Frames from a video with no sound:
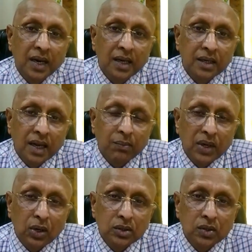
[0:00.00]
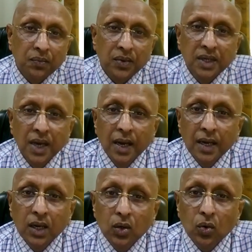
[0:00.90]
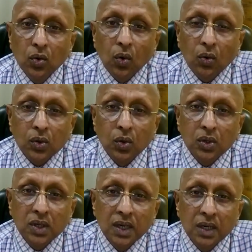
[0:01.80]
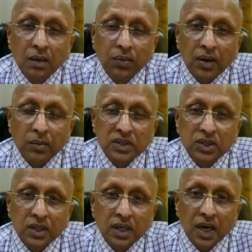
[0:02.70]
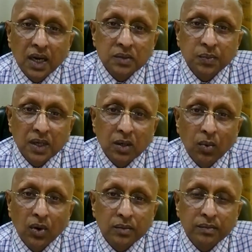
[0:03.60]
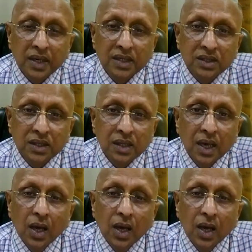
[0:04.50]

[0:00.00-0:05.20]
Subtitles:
and that because of which he know totally a pharmaceutical aspect about medicine.